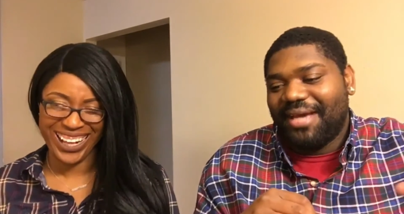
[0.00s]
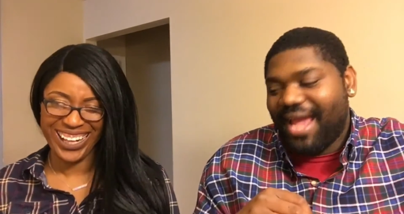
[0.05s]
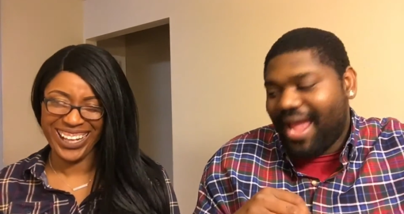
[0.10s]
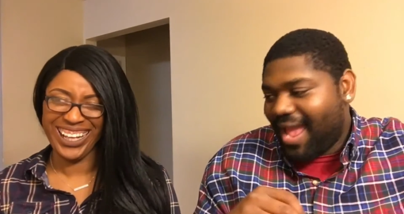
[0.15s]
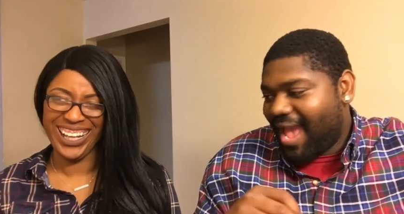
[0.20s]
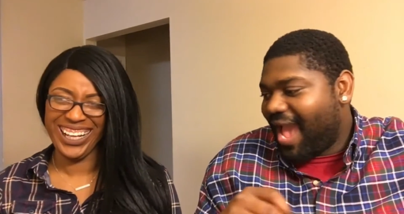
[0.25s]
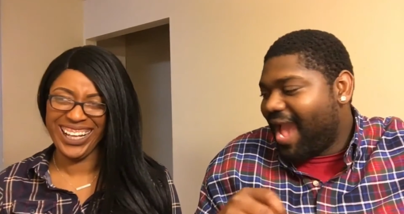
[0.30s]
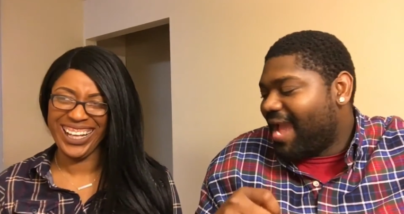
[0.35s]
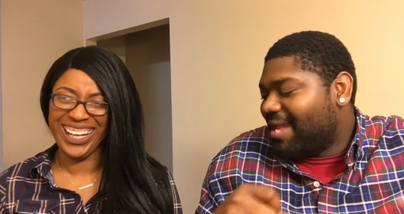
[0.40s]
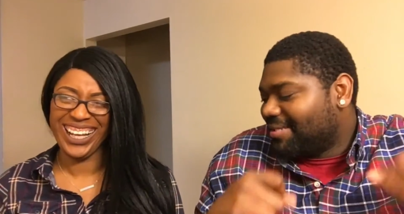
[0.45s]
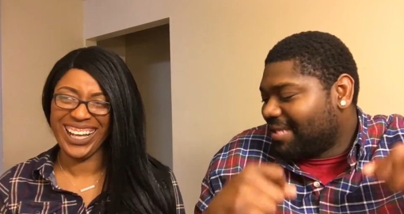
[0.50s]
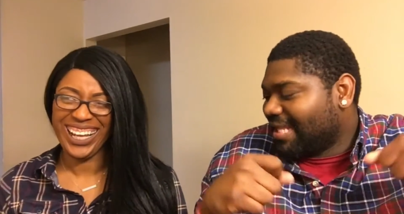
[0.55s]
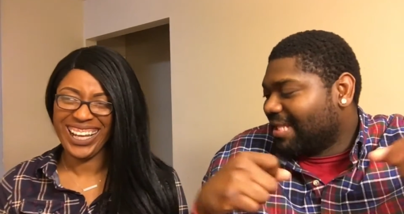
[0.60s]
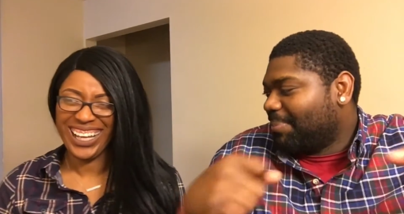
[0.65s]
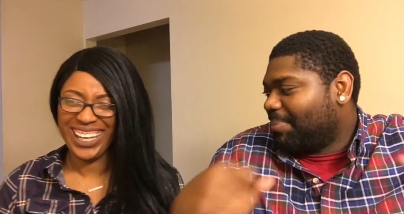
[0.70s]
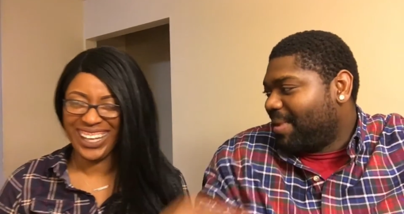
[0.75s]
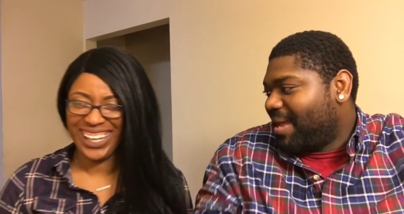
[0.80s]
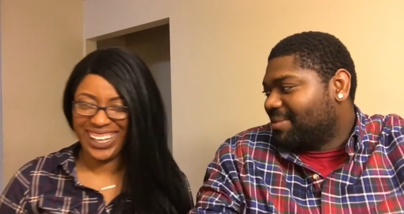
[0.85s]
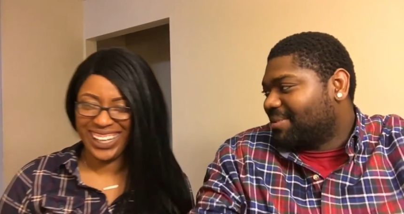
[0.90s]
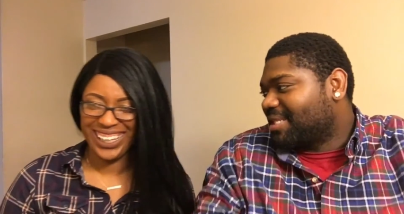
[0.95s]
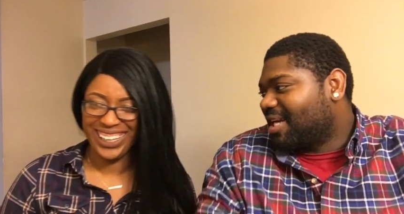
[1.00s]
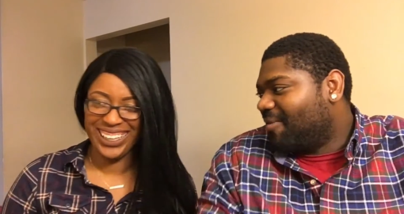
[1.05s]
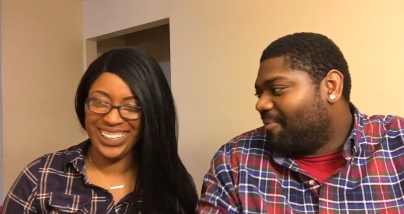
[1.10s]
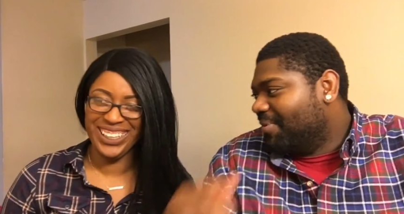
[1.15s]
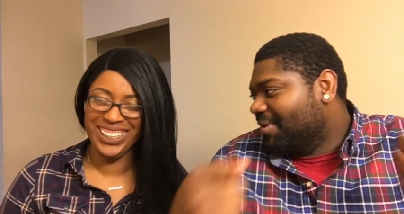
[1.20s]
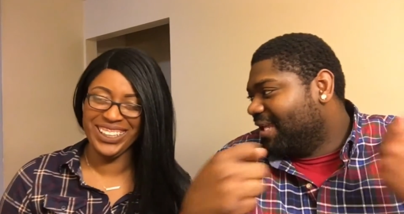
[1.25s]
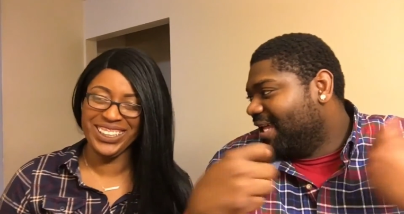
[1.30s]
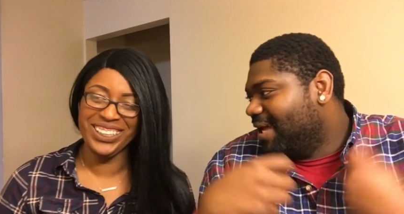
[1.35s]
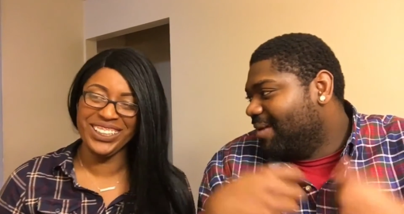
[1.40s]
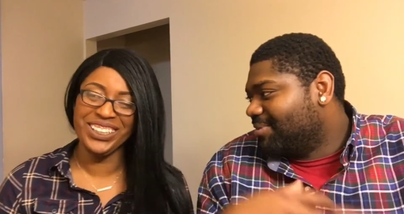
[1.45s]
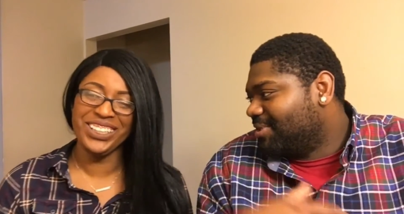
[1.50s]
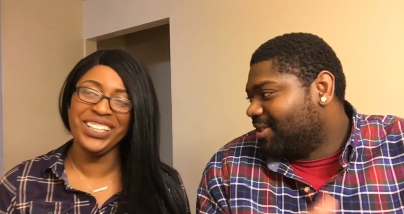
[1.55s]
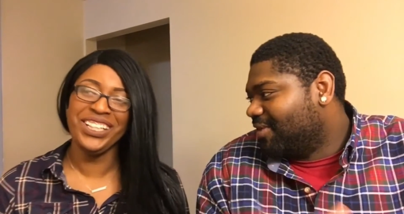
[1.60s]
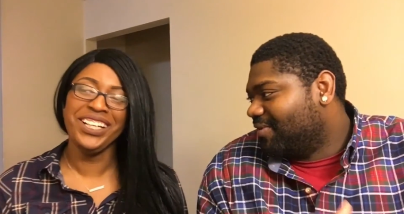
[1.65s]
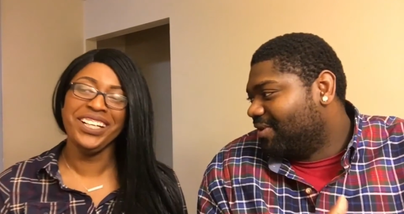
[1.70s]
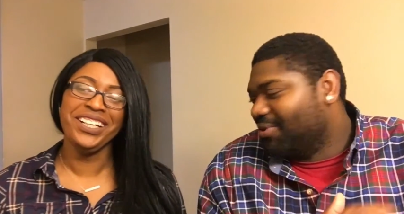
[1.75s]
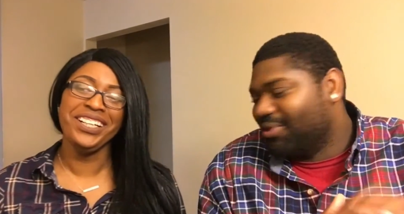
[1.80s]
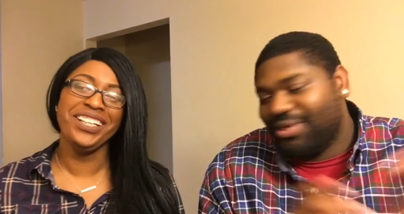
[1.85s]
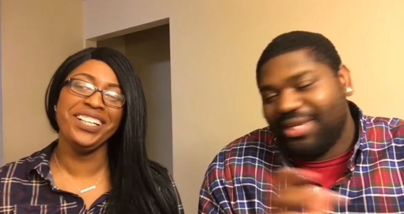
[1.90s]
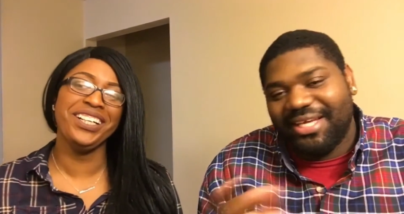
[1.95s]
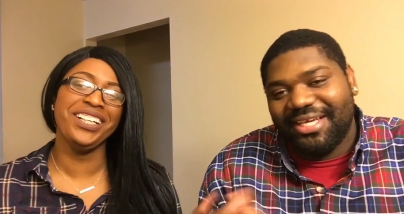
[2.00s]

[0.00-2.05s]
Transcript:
Speaker 1: I, I, had to take the plastic off my damn self. Don't do